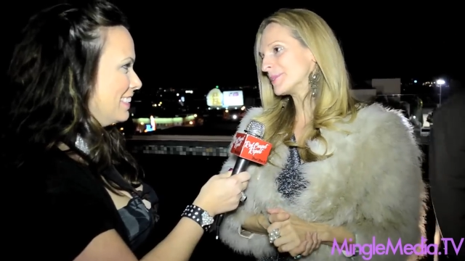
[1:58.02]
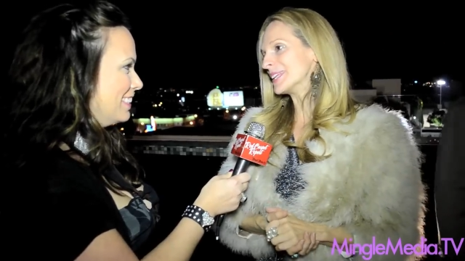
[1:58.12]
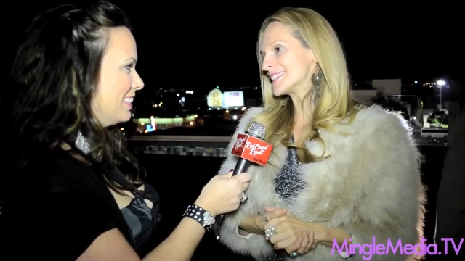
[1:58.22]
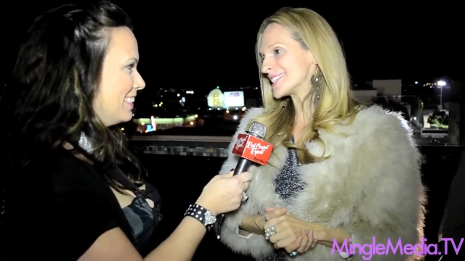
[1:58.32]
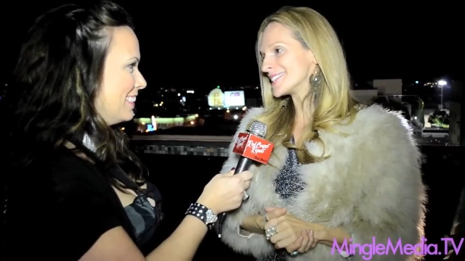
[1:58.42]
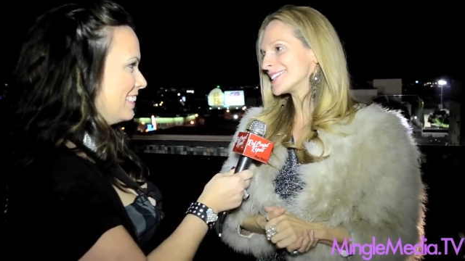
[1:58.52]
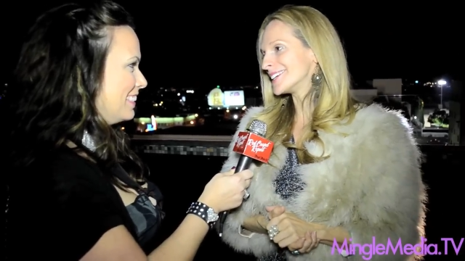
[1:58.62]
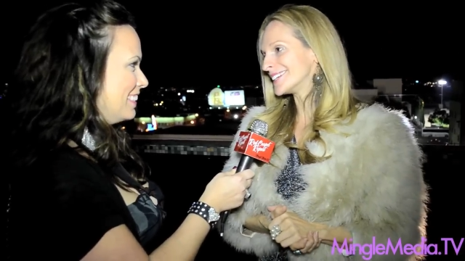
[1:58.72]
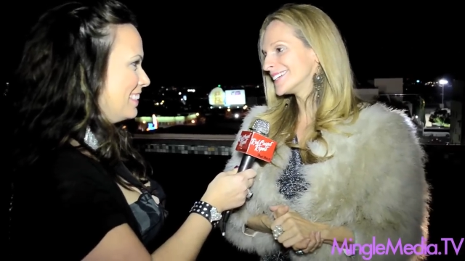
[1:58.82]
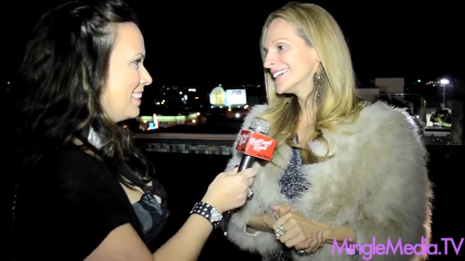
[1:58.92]
Speaker 1: be released this
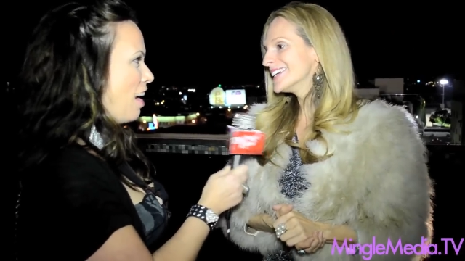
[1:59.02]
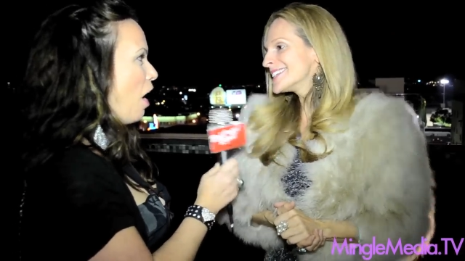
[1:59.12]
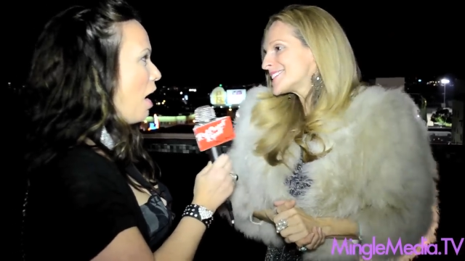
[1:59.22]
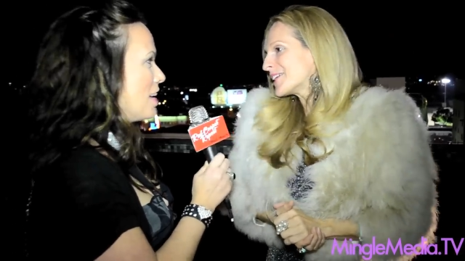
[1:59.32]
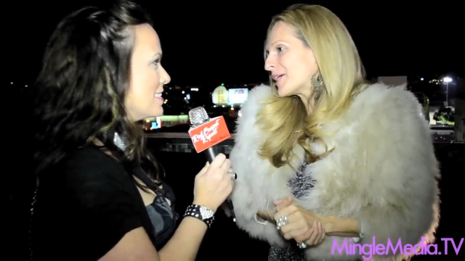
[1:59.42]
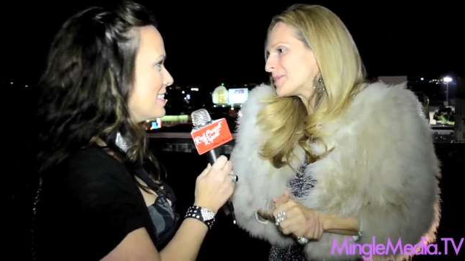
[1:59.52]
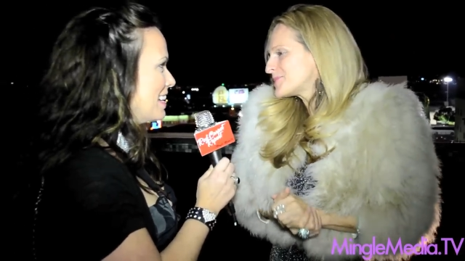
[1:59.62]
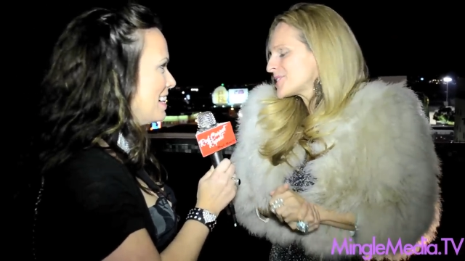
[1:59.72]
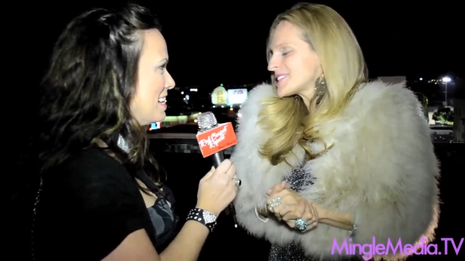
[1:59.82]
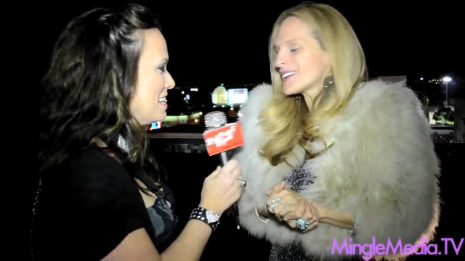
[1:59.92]
year. Awesome. So I'm, just,
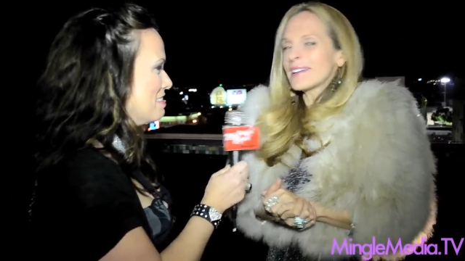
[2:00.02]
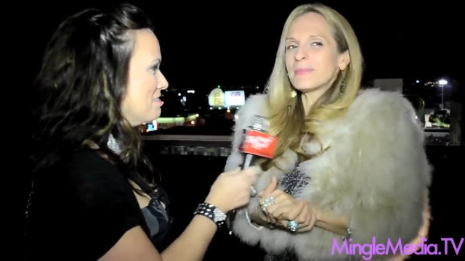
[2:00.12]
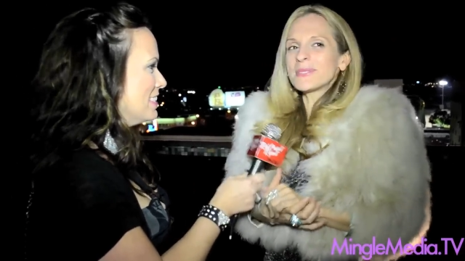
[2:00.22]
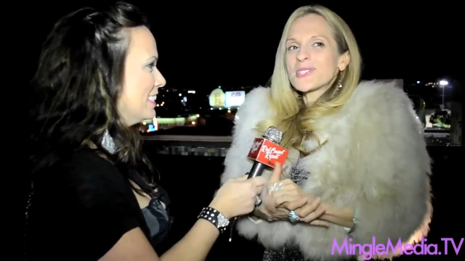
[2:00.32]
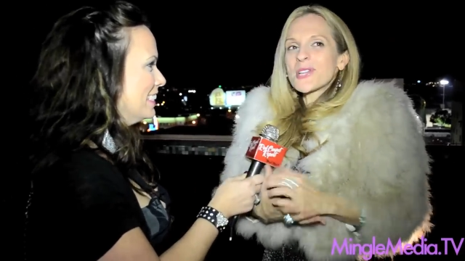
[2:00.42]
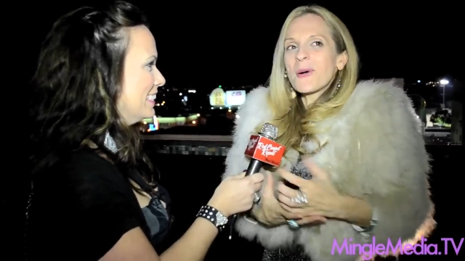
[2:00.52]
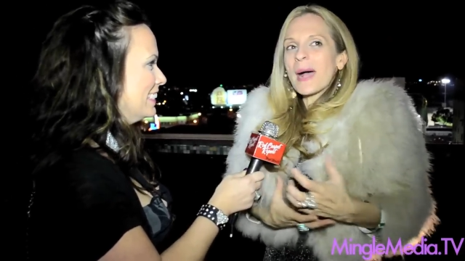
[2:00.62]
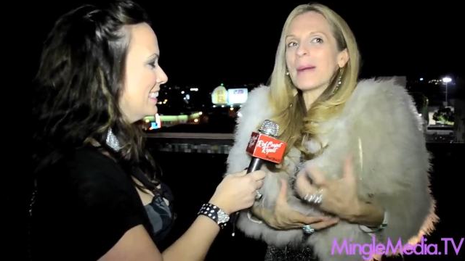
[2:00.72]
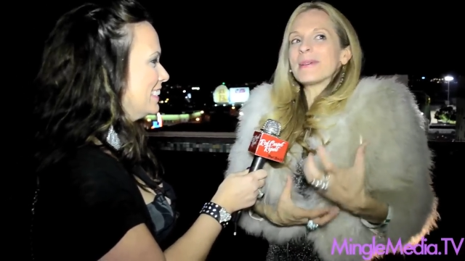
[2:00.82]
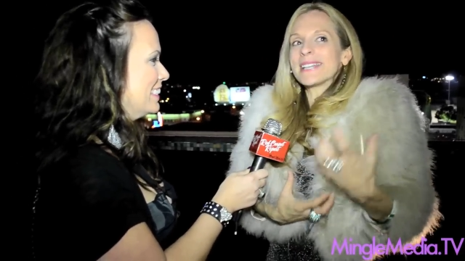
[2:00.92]
I'm, so
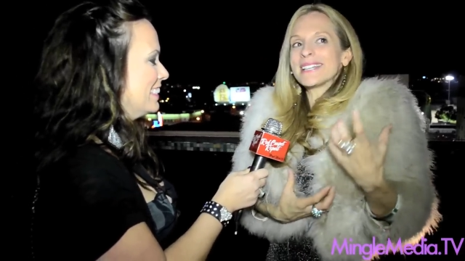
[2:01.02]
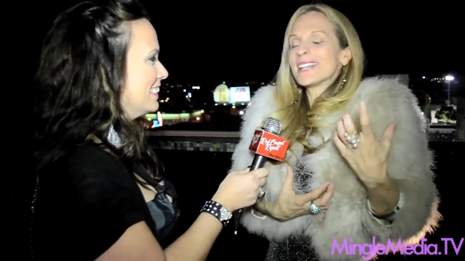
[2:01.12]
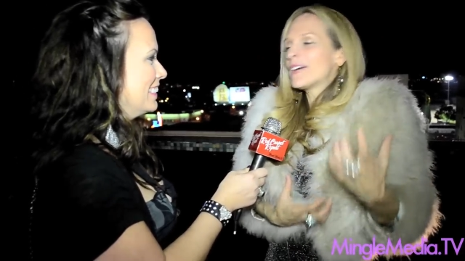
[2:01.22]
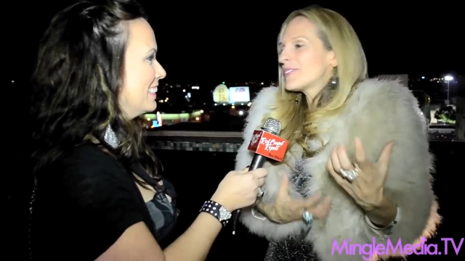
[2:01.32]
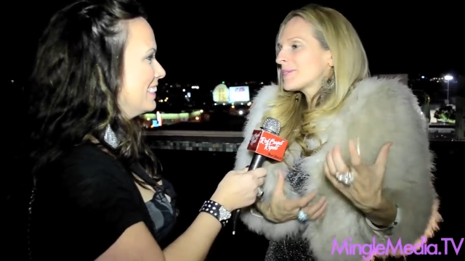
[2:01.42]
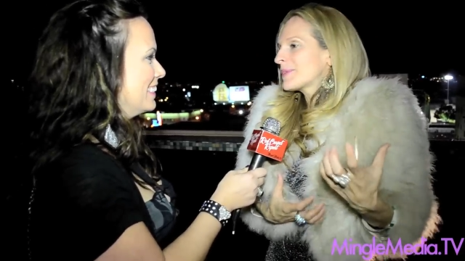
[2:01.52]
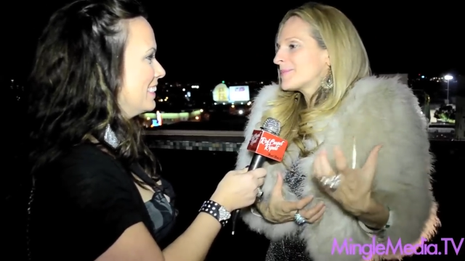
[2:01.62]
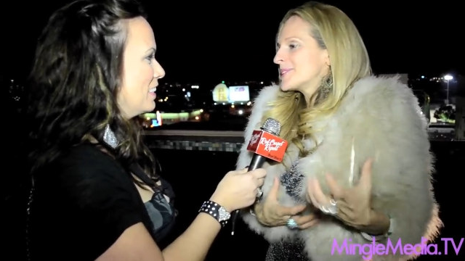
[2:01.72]
happy and loving my